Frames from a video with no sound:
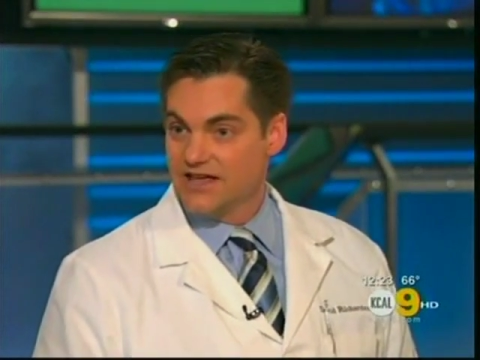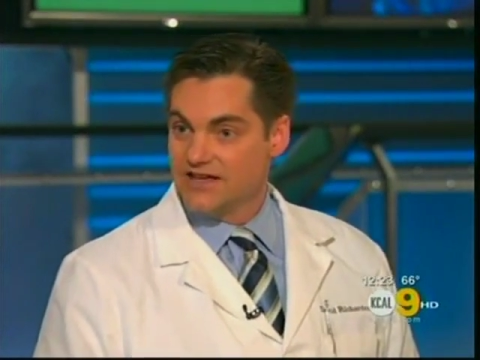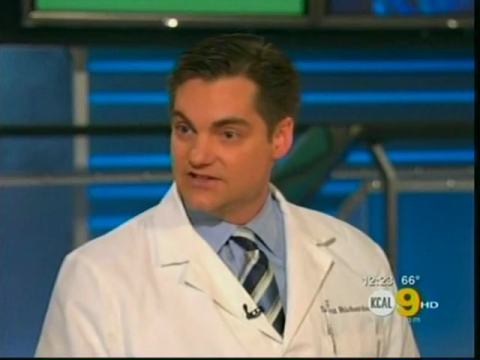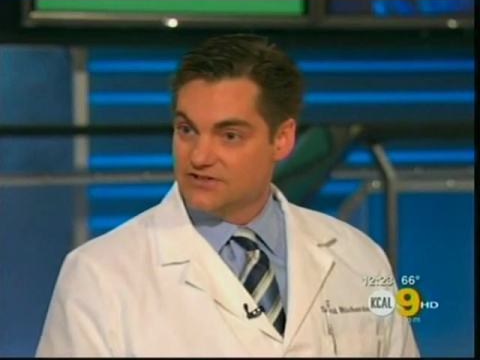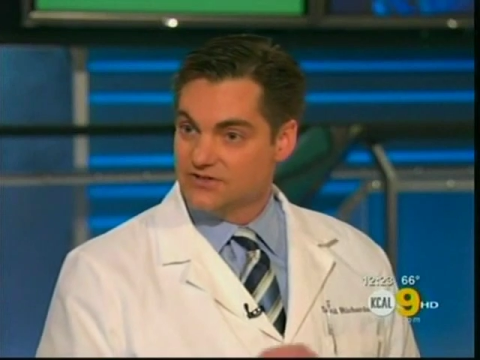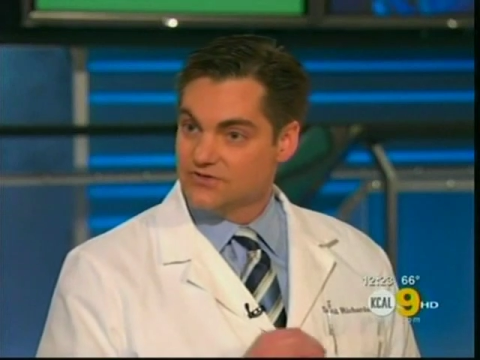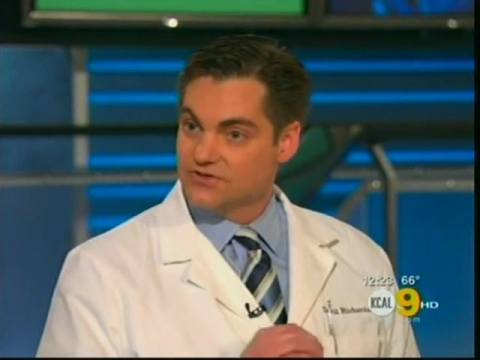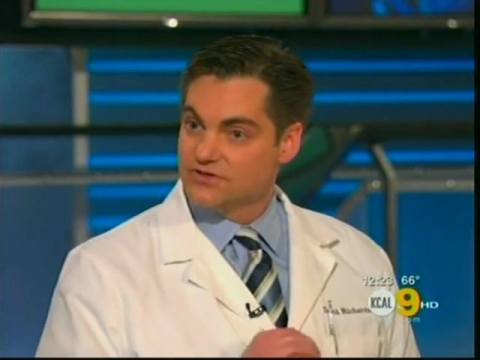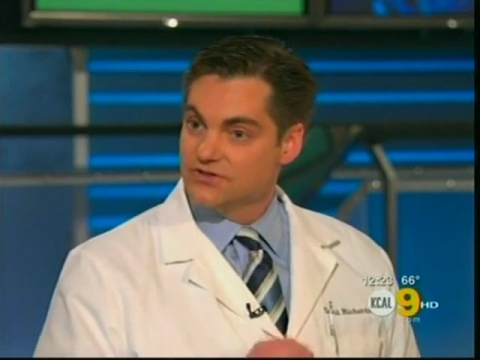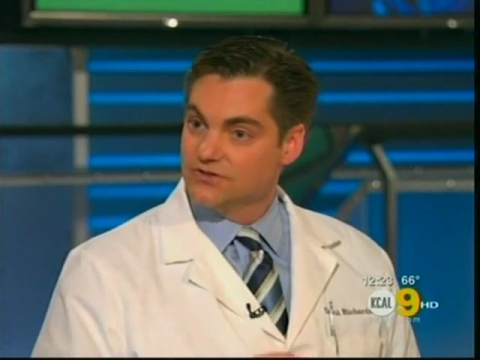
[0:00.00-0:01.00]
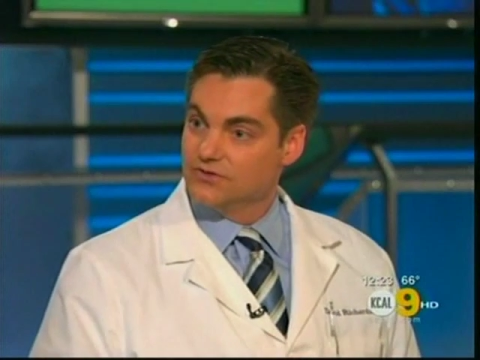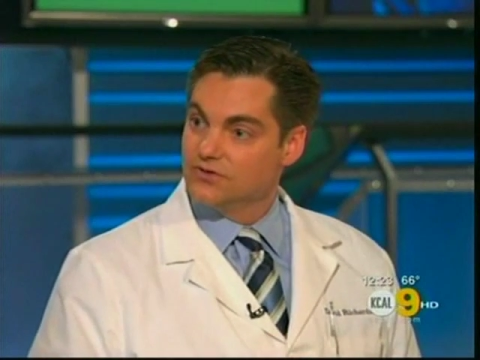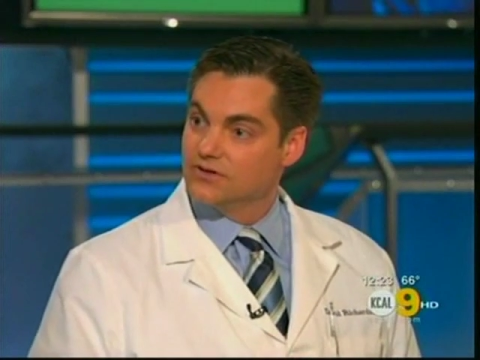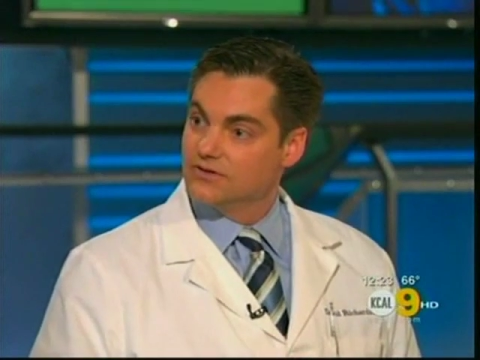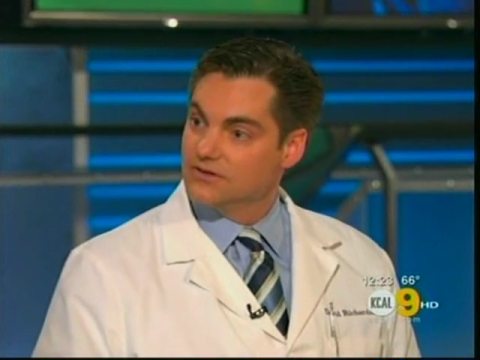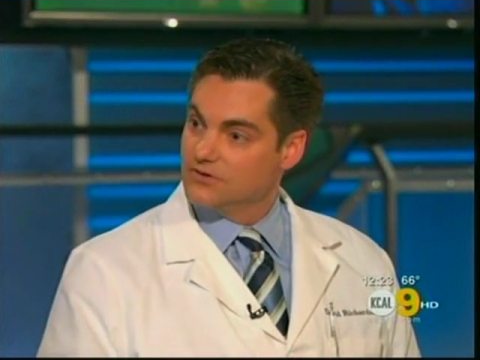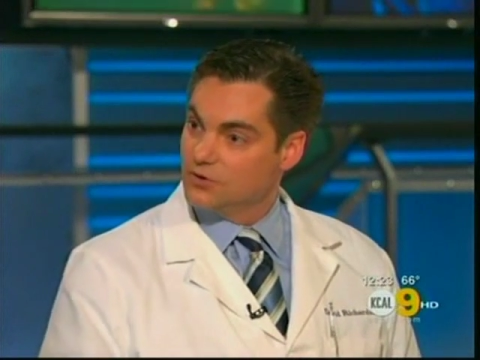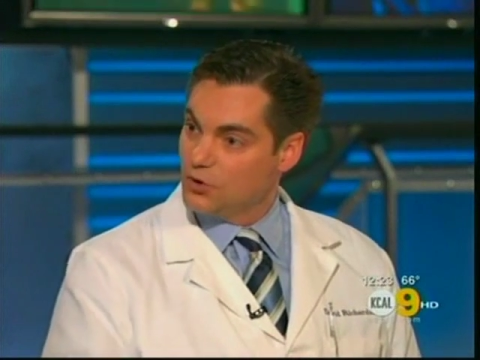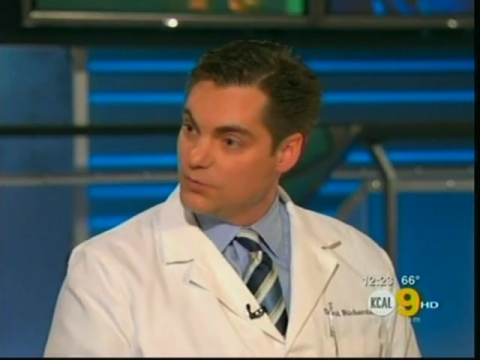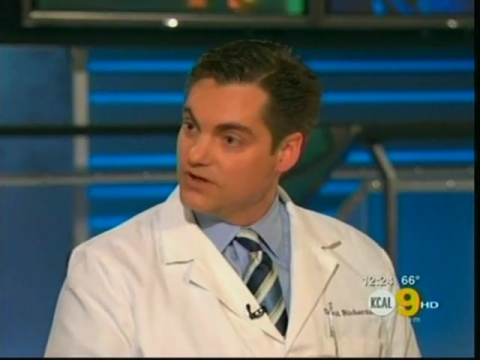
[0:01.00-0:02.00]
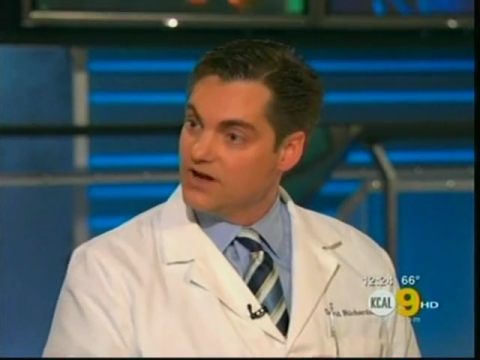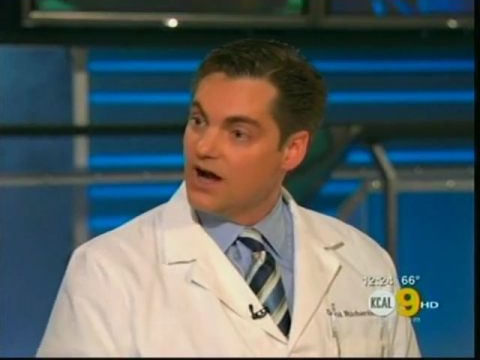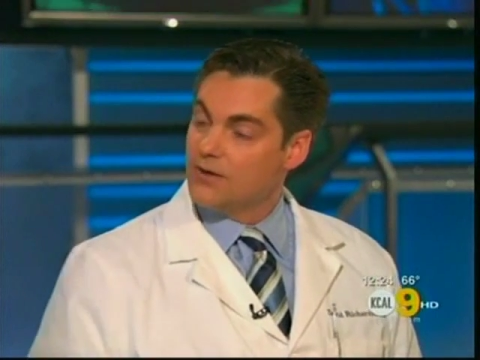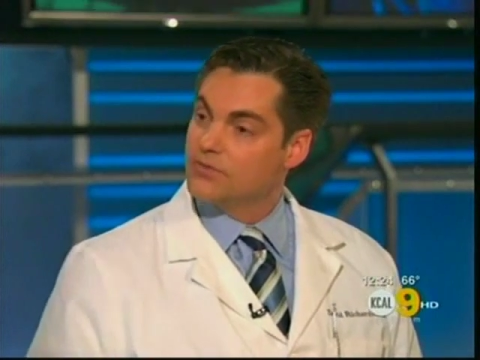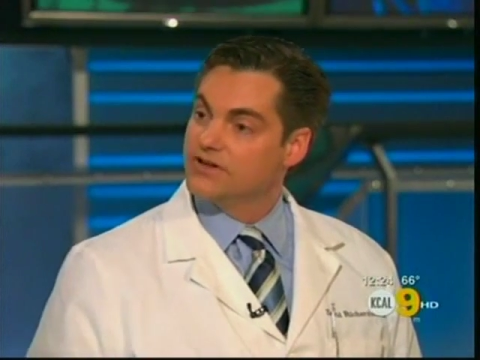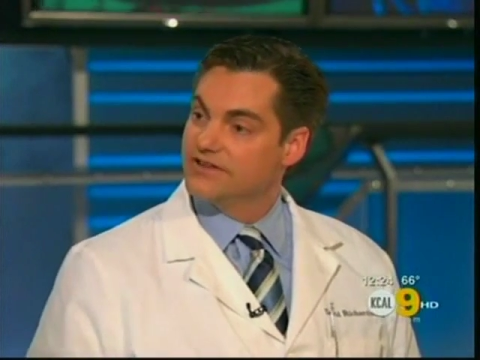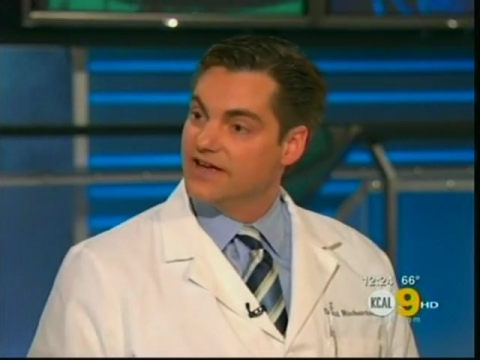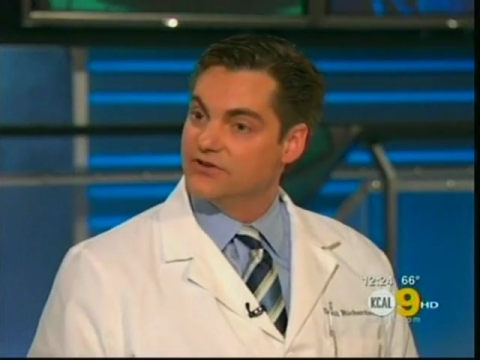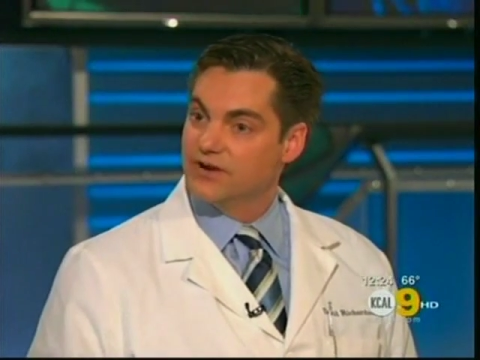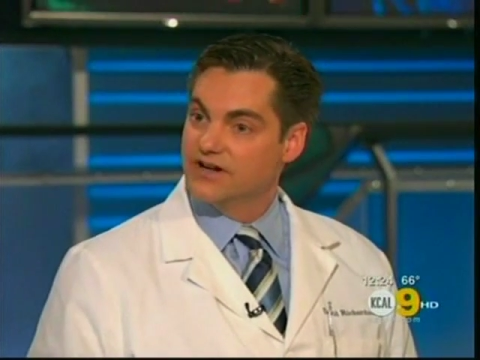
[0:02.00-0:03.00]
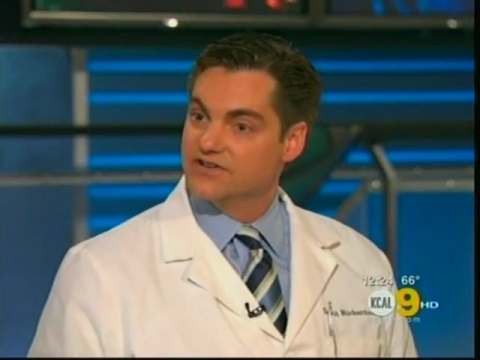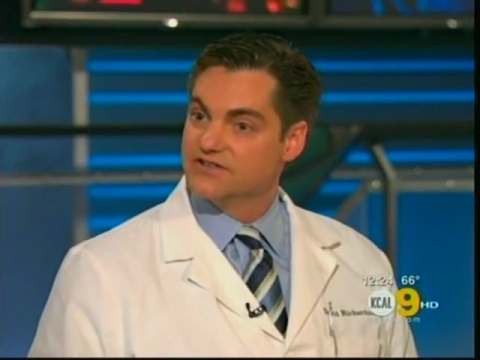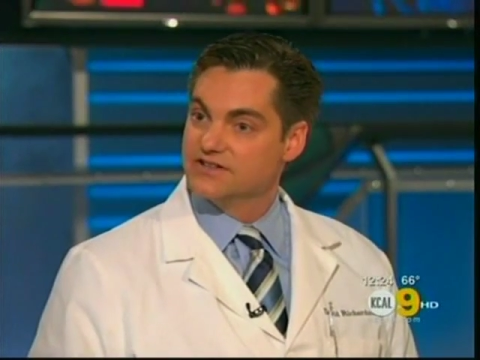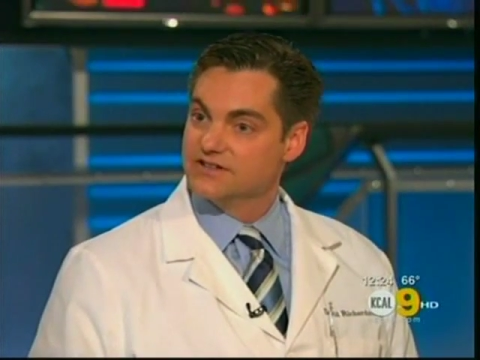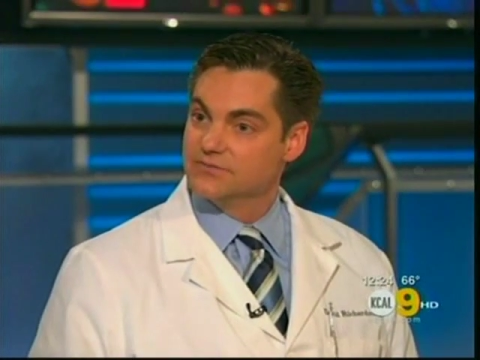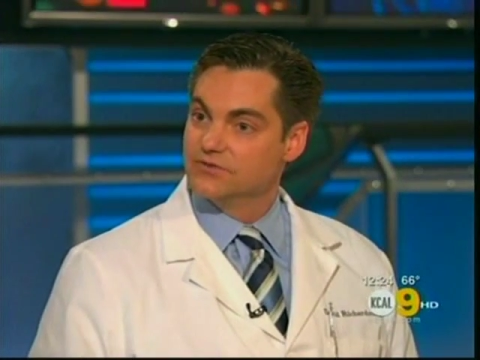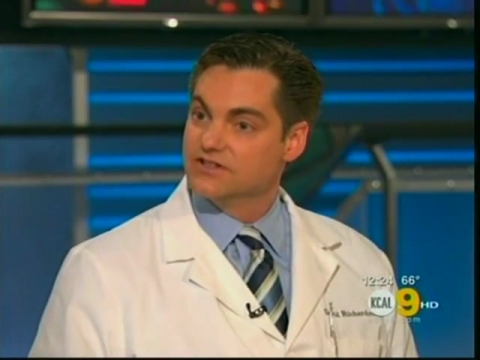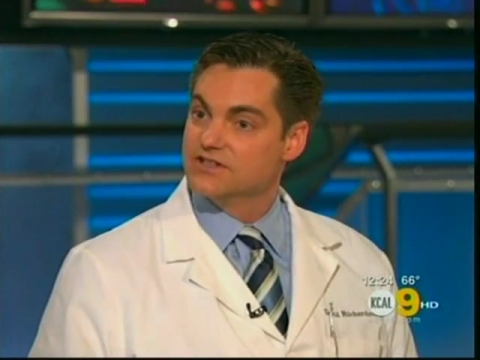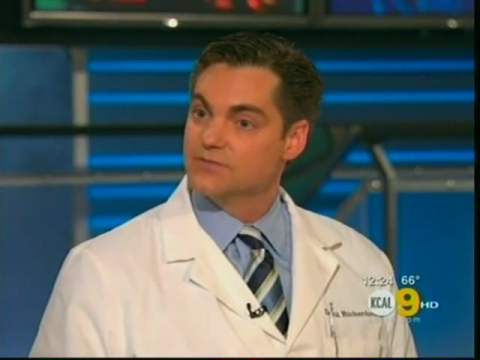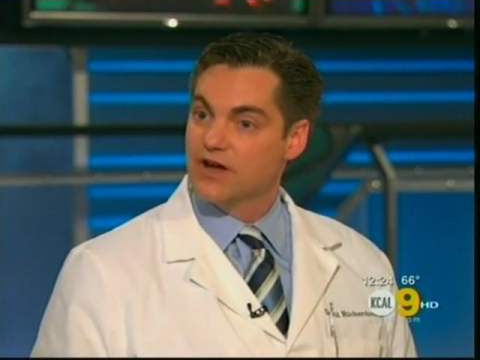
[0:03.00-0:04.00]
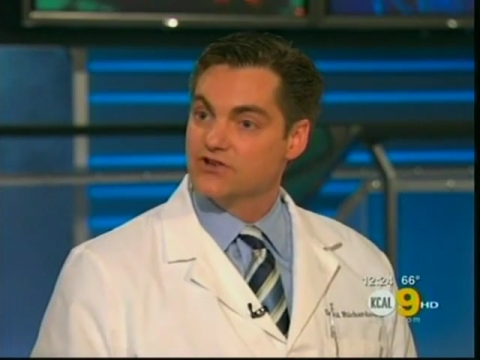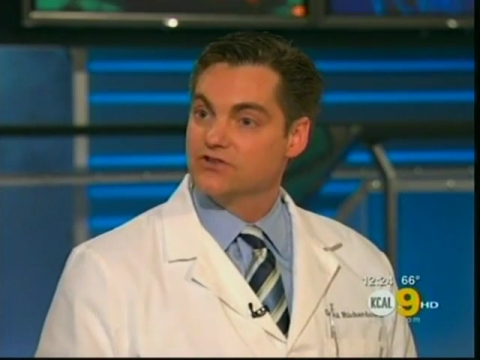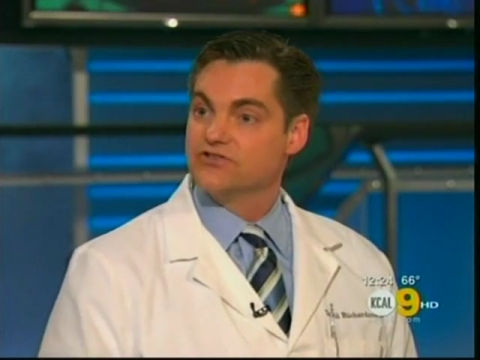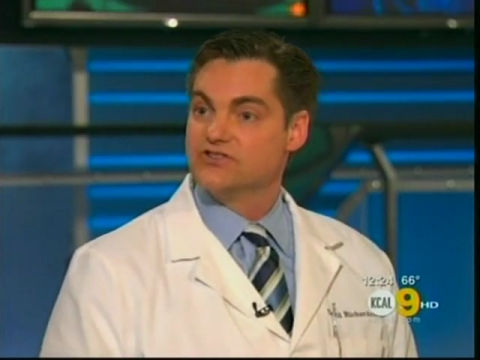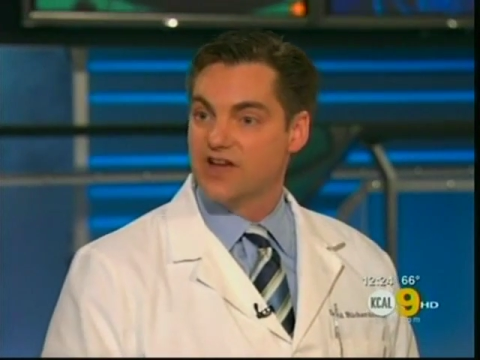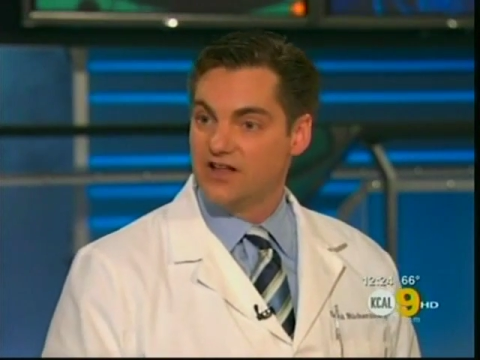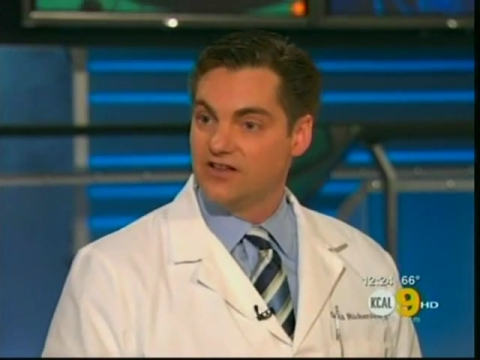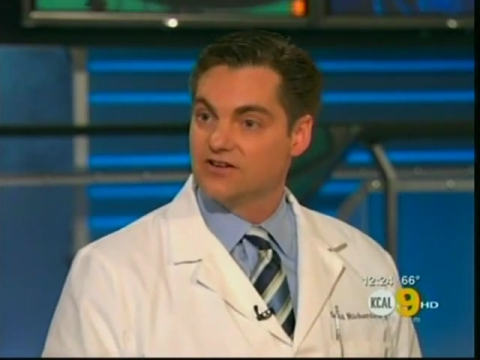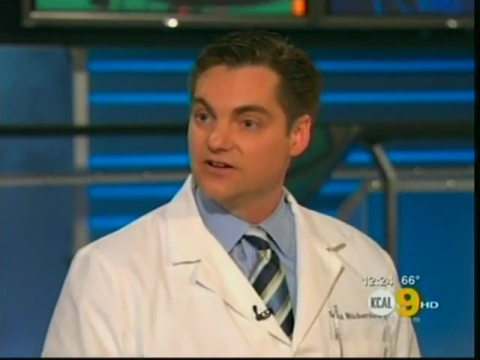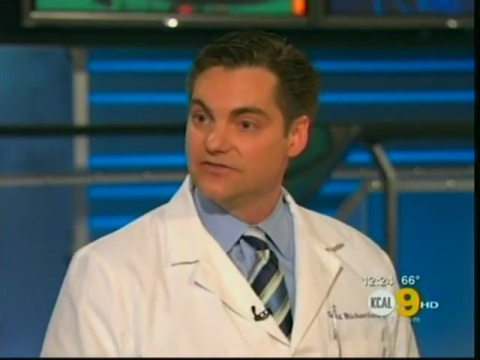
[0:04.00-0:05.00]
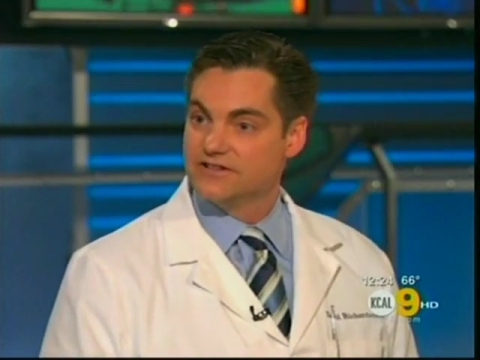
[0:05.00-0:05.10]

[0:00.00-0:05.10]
is used to open up that drainage system with a special gel called